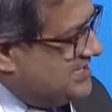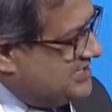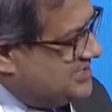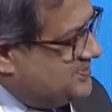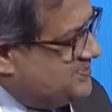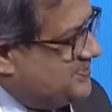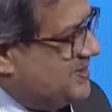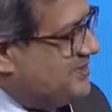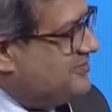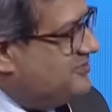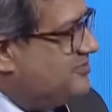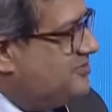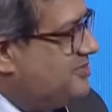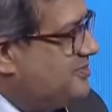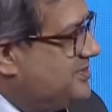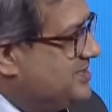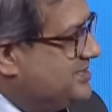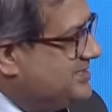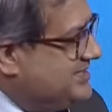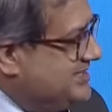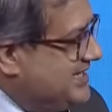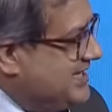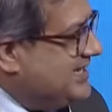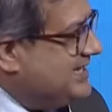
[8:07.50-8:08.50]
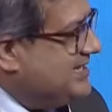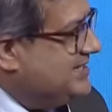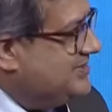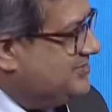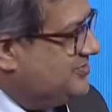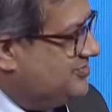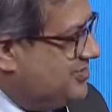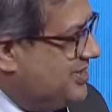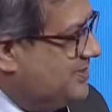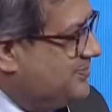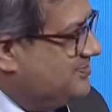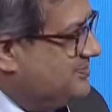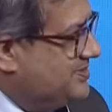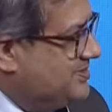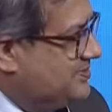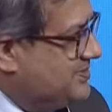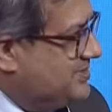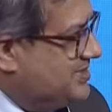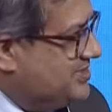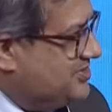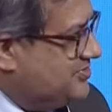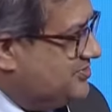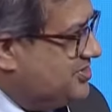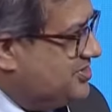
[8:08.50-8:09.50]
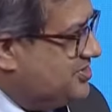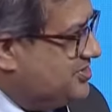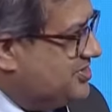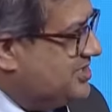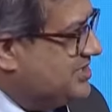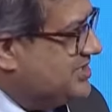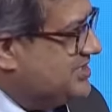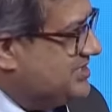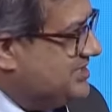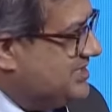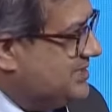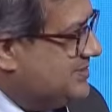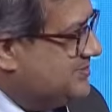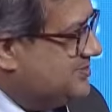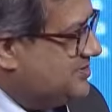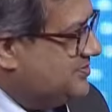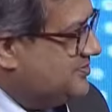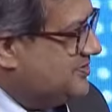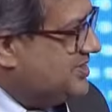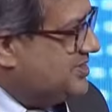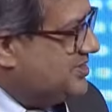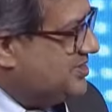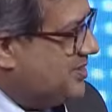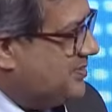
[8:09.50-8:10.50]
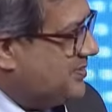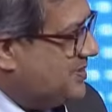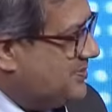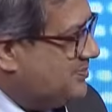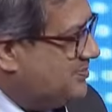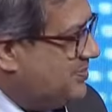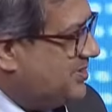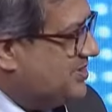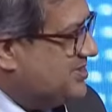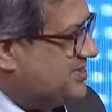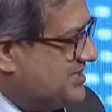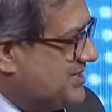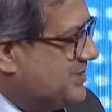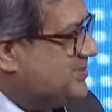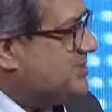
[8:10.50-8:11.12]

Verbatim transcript: expect from a second Trump administration in terms of economic policy?